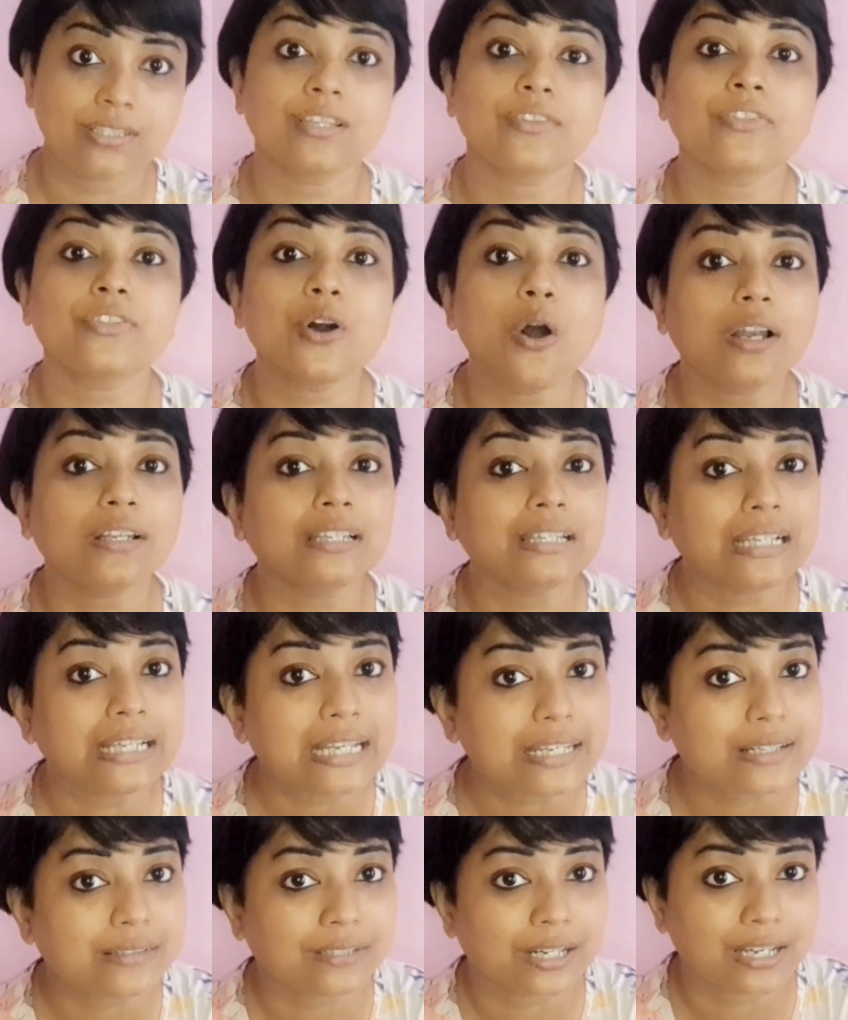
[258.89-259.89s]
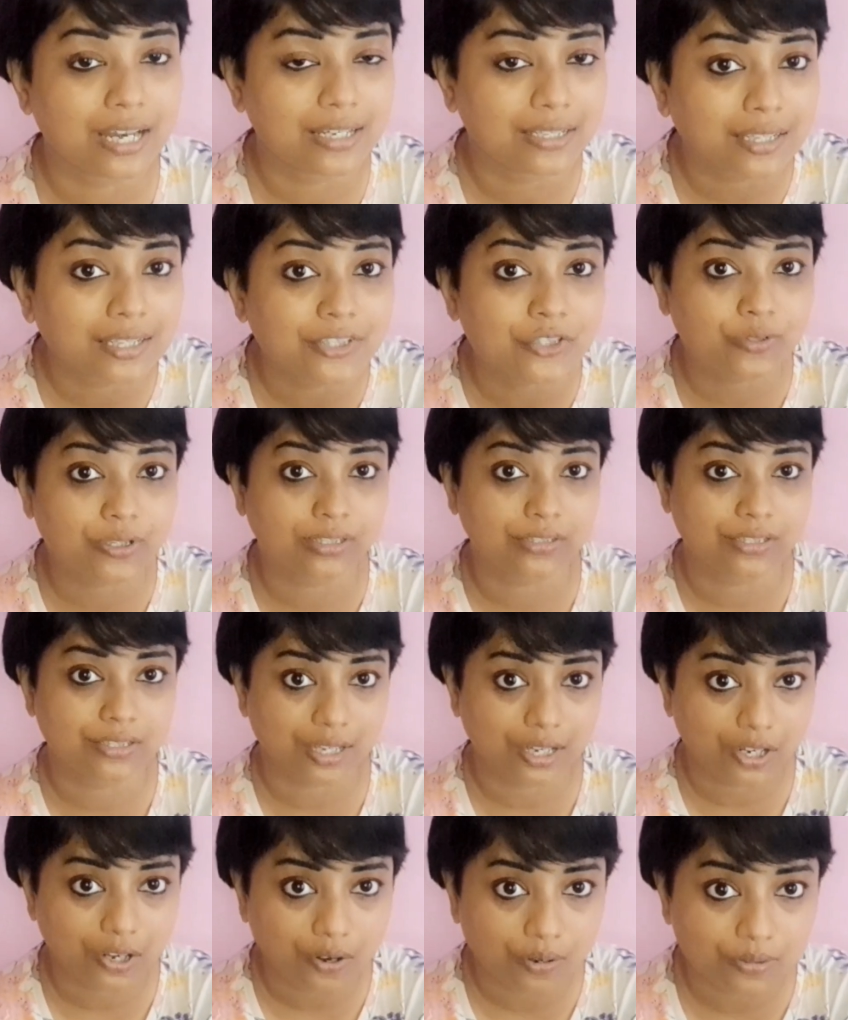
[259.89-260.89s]
a thought leader in industrial
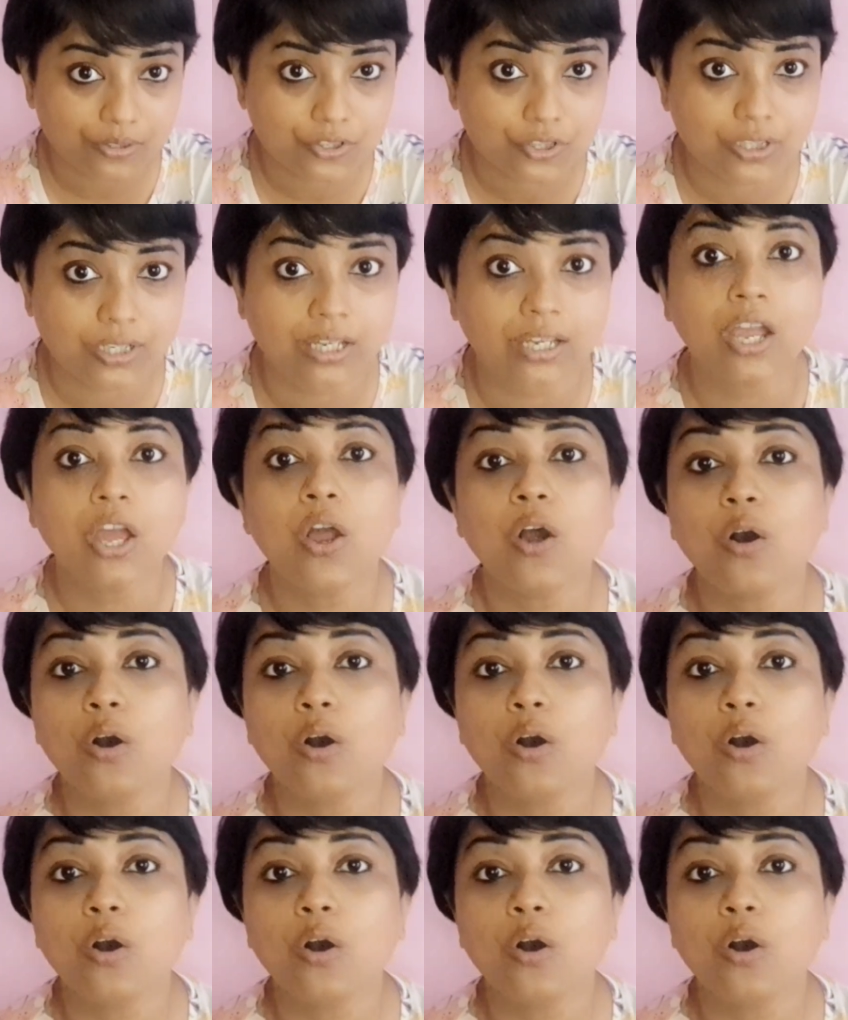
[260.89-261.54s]
psychology,